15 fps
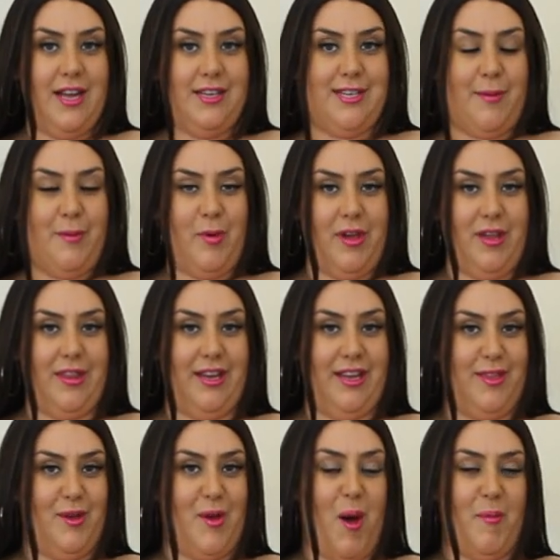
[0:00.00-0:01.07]
Tell me what you think
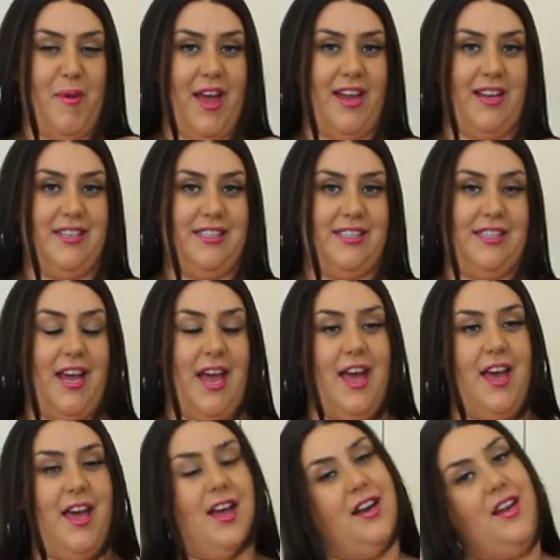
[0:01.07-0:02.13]
in the comments,
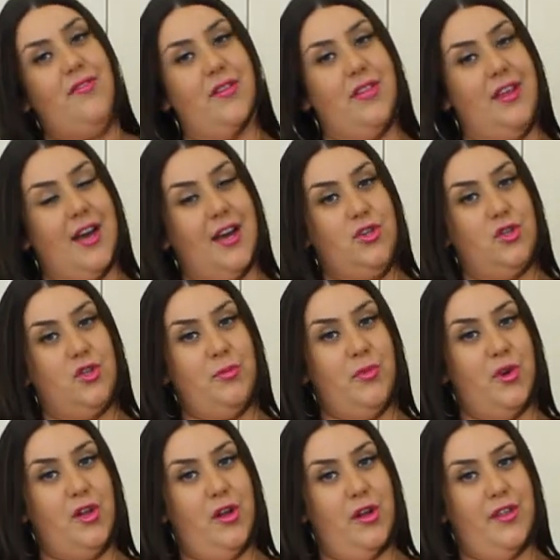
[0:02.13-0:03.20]
and if you think I should do
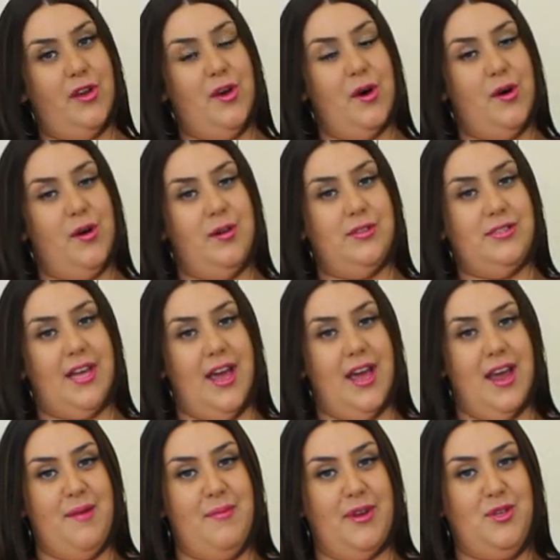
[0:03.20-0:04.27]
more clothing hauls,
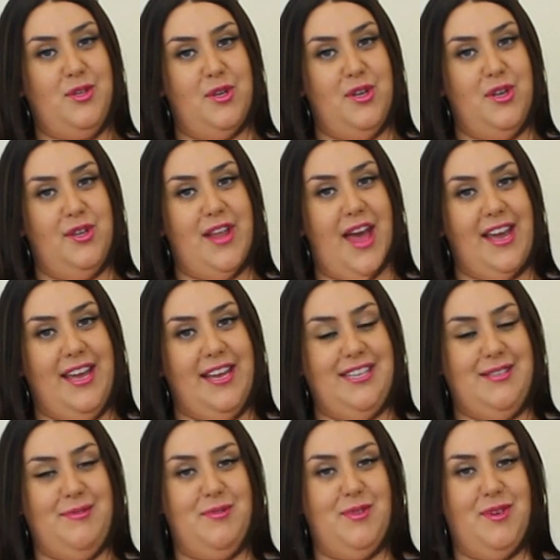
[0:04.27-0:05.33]
and make sure you like and
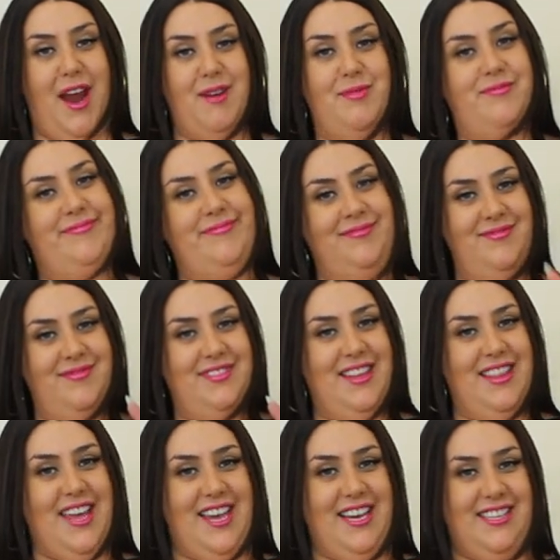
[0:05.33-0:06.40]
subscribe.
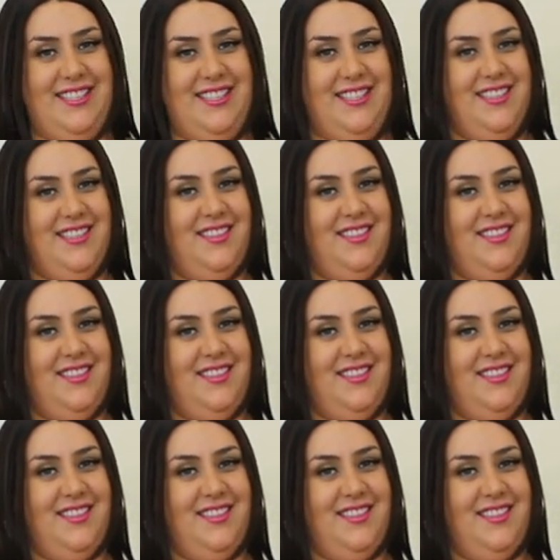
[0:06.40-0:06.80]
Thanks.